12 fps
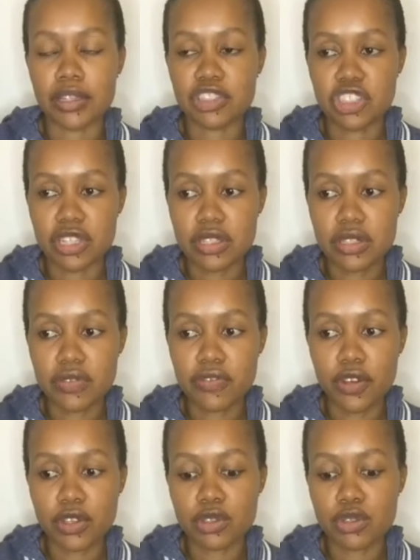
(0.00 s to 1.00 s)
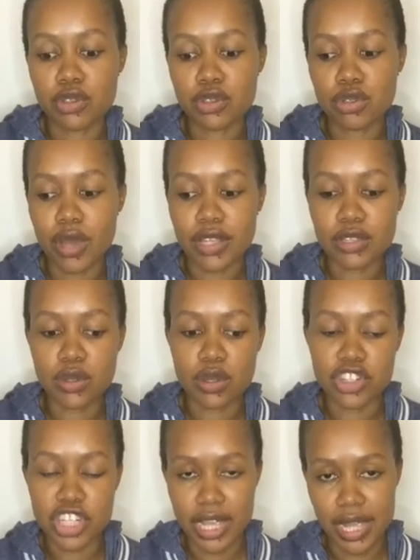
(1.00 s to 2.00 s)
Just for you to
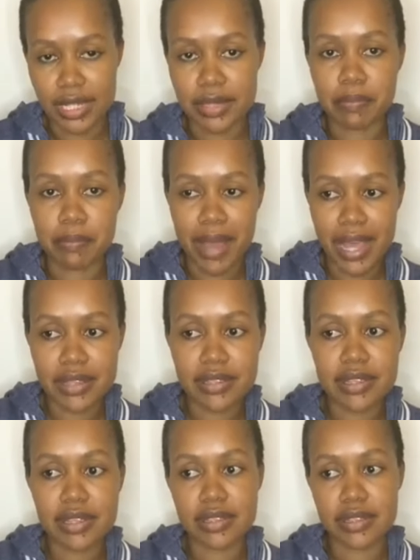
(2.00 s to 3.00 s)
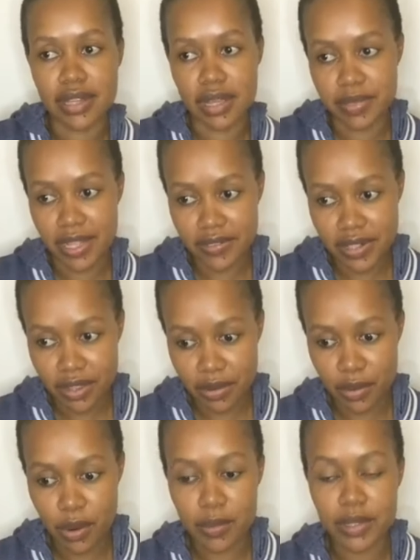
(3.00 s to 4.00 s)
associate, Mars is named after the
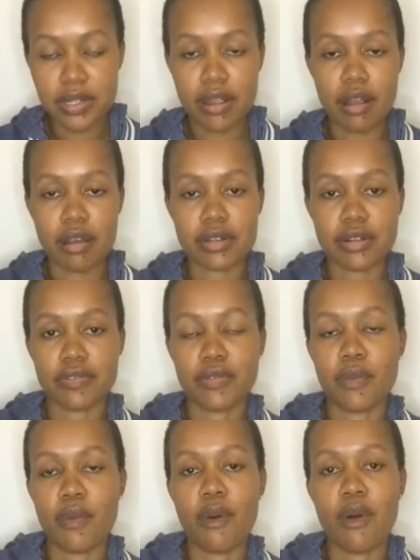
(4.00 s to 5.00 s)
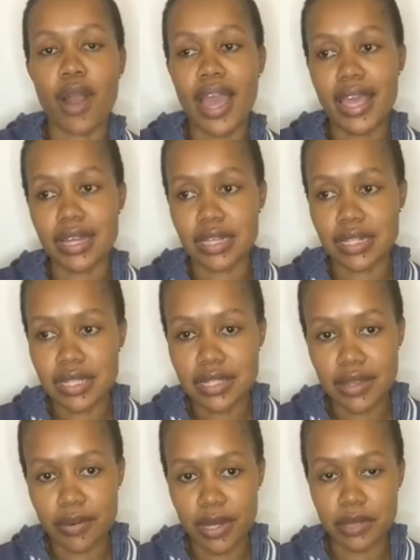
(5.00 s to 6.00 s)
Roman god of war, and it is
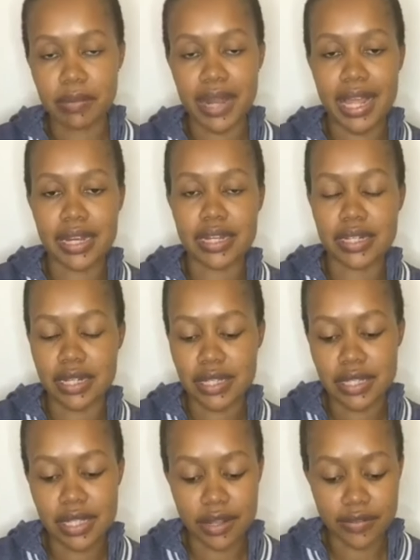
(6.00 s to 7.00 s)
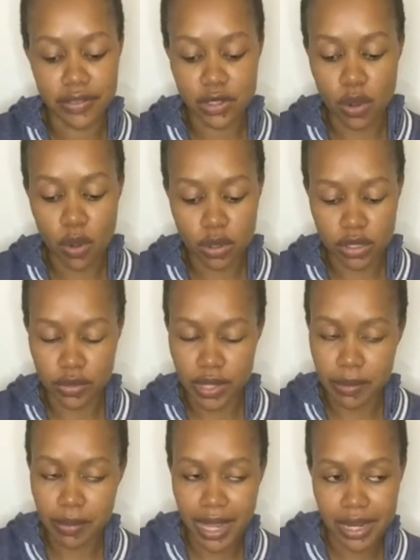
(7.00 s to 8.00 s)
a red planet in itself. It's called
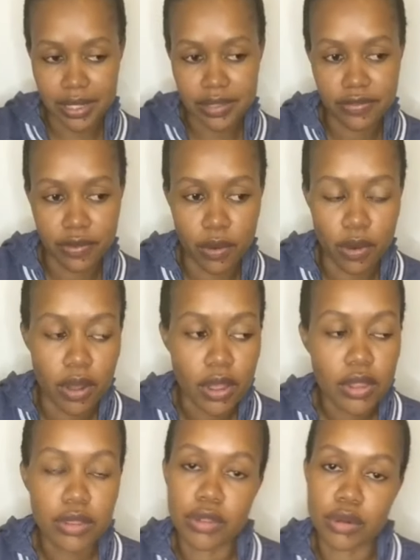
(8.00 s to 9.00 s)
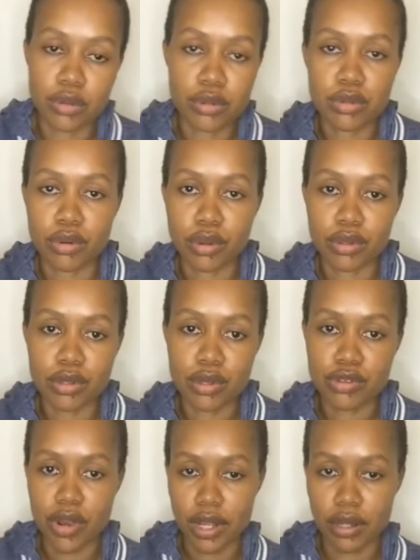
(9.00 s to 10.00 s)
red planet for those who also
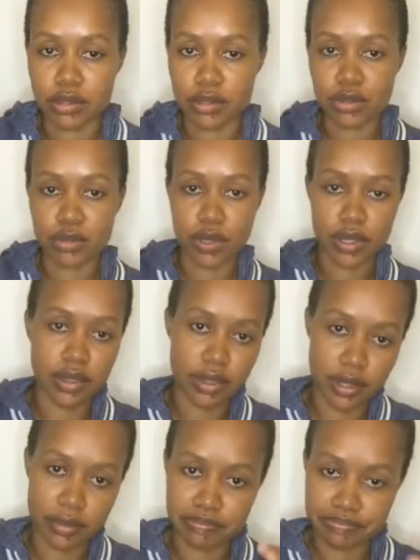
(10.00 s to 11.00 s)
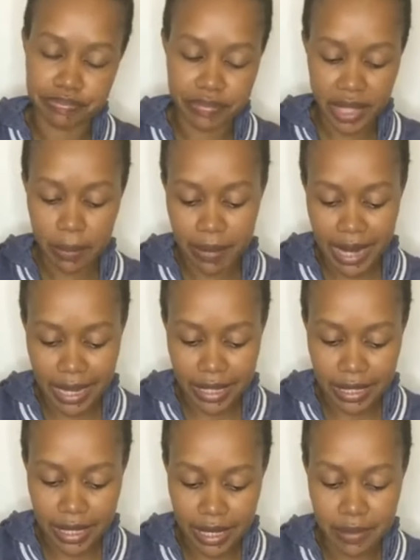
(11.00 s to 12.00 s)
struggled with
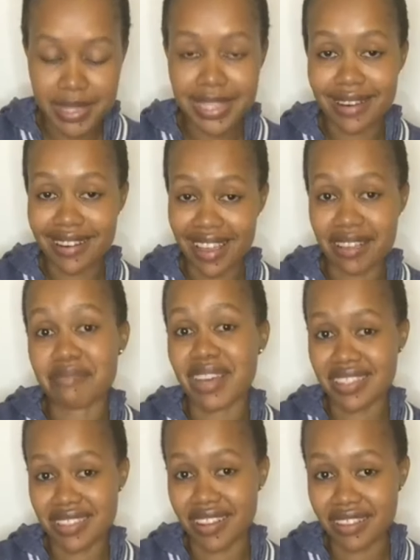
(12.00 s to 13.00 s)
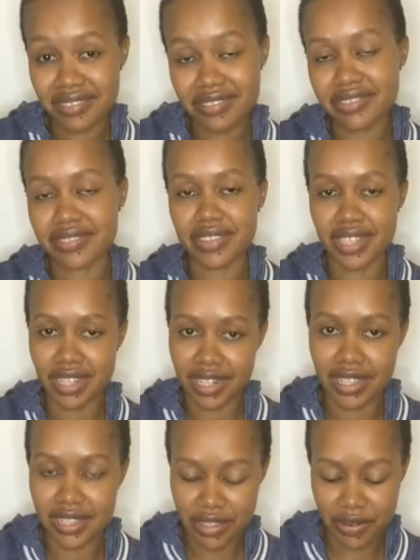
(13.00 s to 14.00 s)
planet names like myself. It
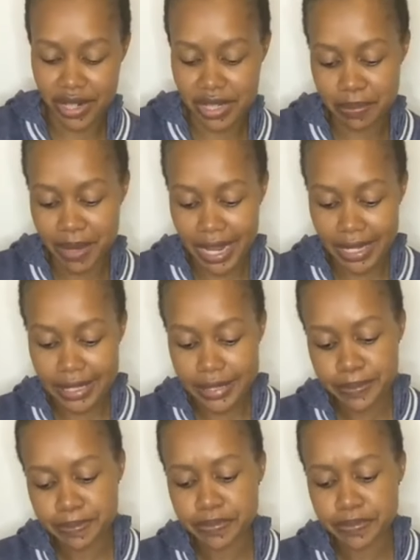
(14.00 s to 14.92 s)
is a red planet.